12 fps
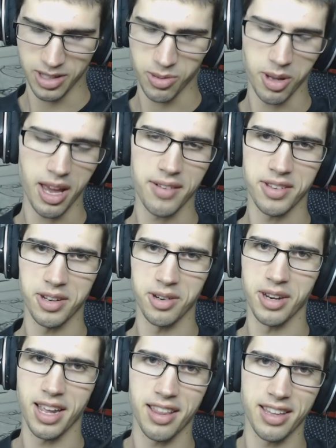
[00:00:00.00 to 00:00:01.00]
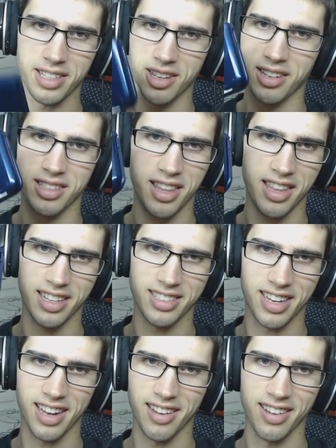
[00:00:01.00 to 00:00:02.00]
that's what you have to do to get these kinds of
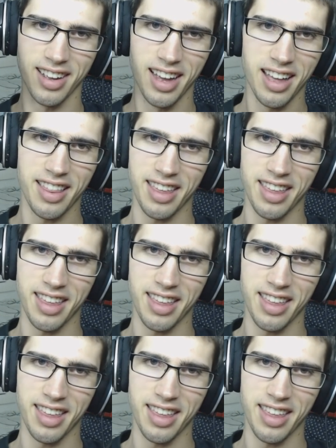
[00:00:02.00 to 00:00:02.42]
things now.